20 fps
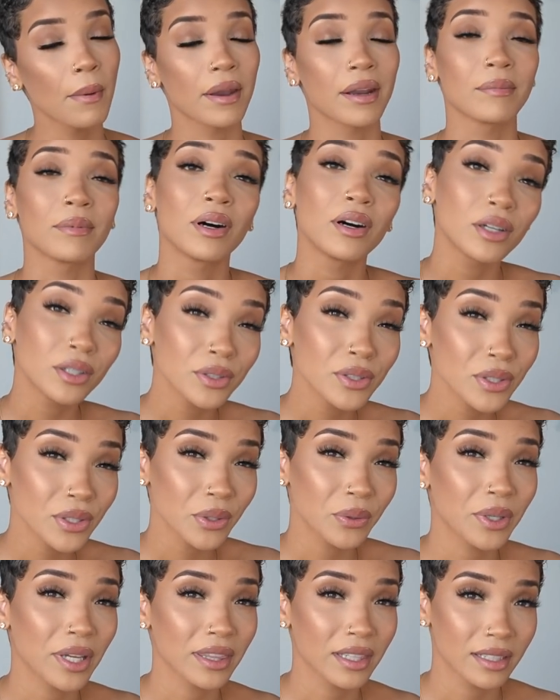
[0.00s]
But I'm
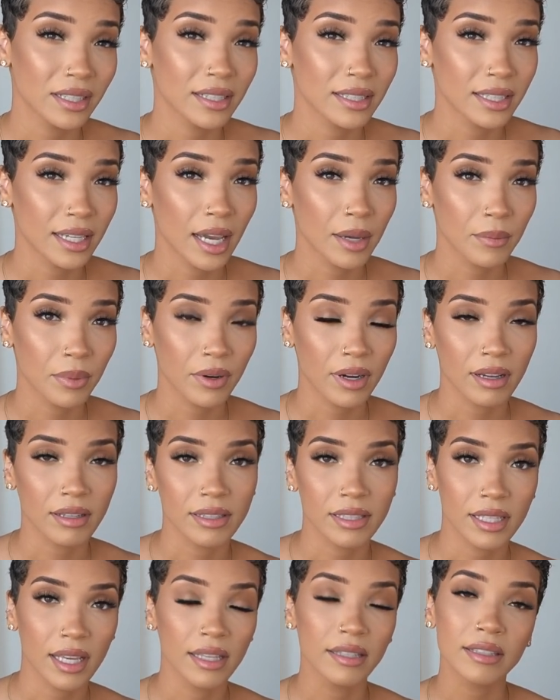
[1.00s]
also in the design
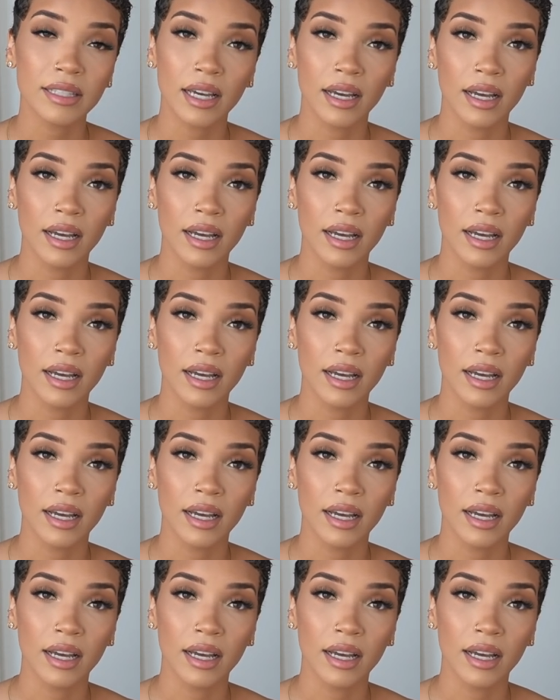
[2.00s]
process